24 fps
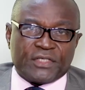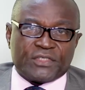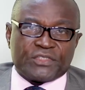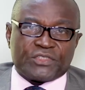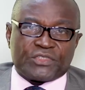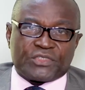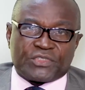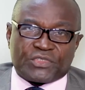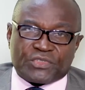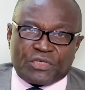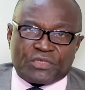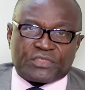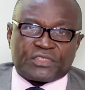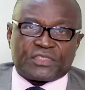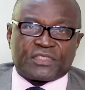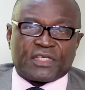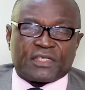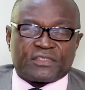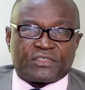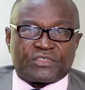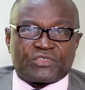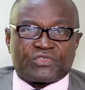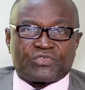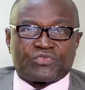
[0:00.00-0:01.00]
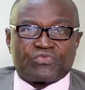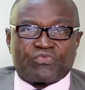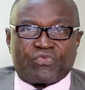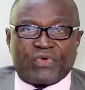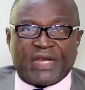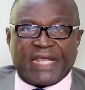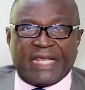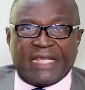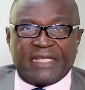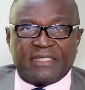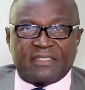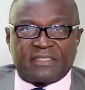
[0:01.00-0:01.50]
success
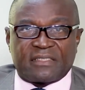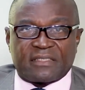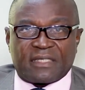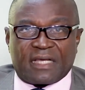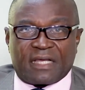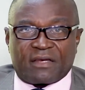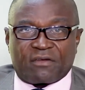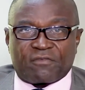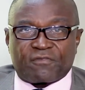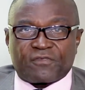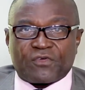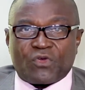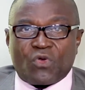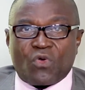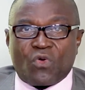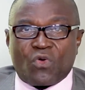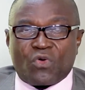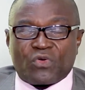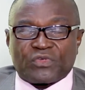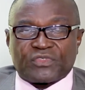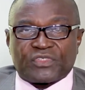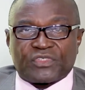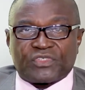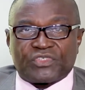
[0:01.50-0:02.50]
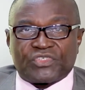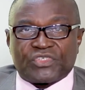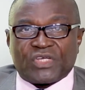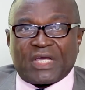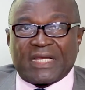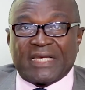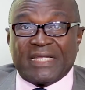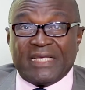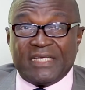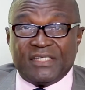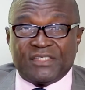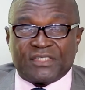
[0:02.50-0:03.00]
rate, and of course,
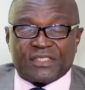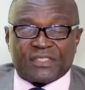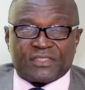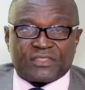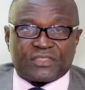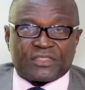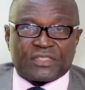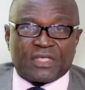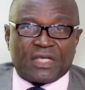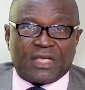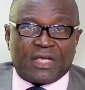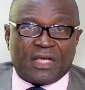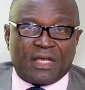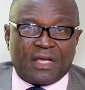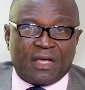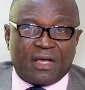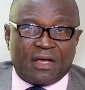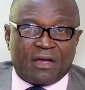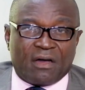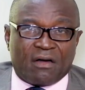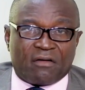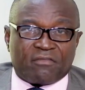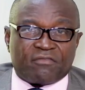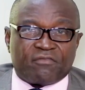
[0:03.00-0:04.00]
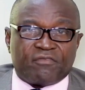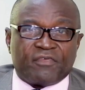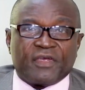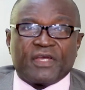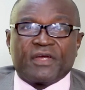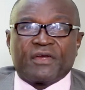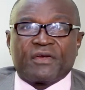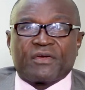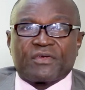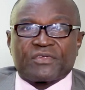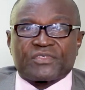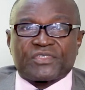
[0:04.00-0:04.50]
challenges of
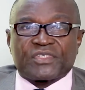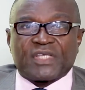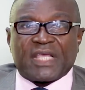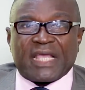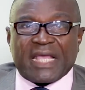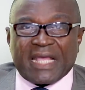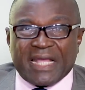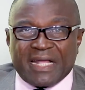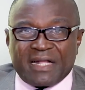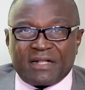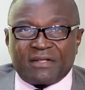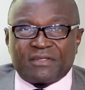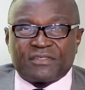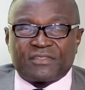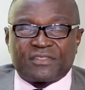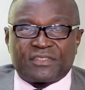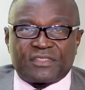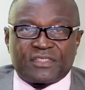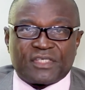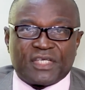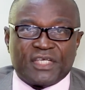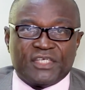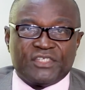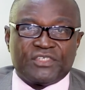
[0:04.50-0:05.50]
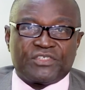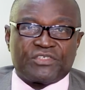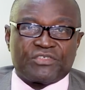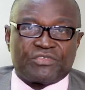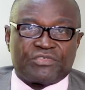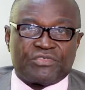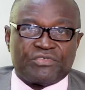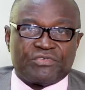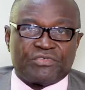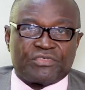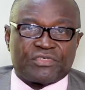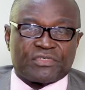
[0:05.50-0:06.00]
various health
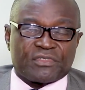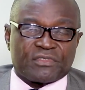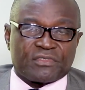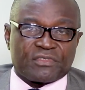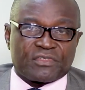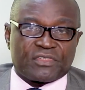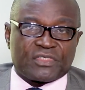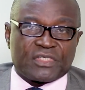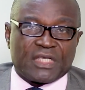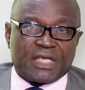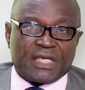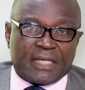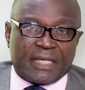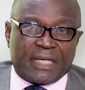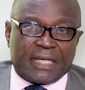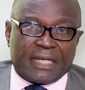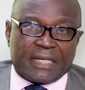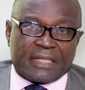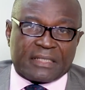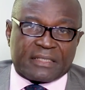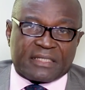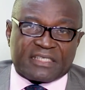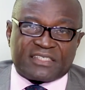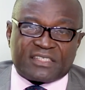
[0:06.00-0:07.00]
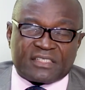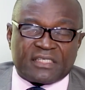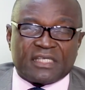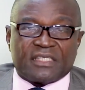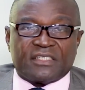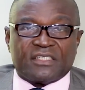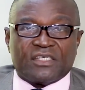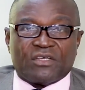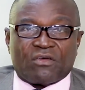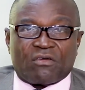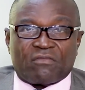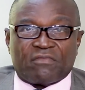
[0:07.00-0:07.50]
institutions in the
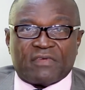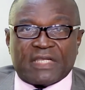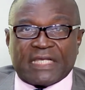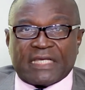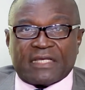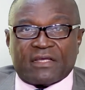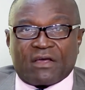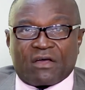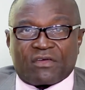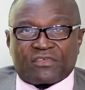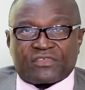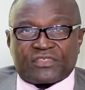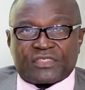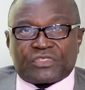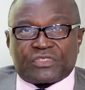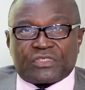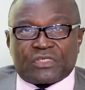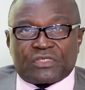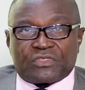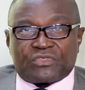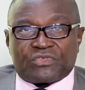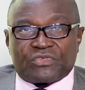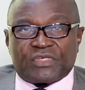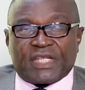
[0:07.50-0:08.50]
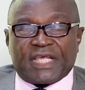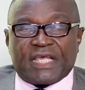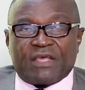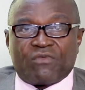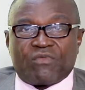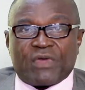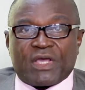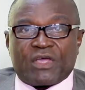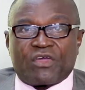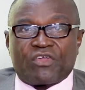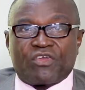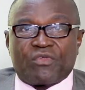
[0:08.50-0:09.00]
City of Lagos. Today,
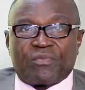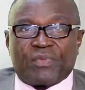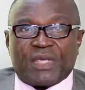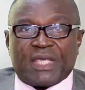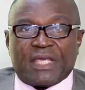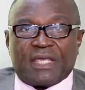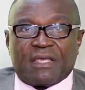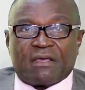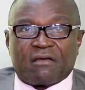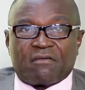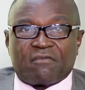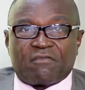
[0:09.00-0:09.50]
we're going to be